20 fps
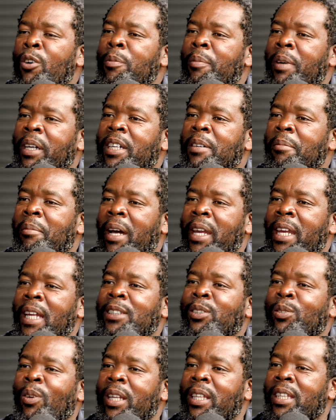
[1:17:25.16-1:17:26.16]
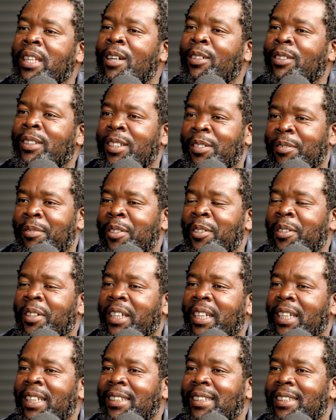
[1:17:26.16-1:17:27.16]
you're making minus 1,000 for your
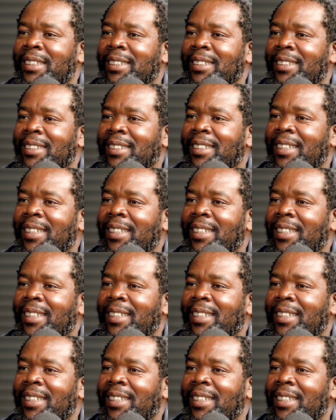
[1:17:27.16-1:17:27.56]
kids.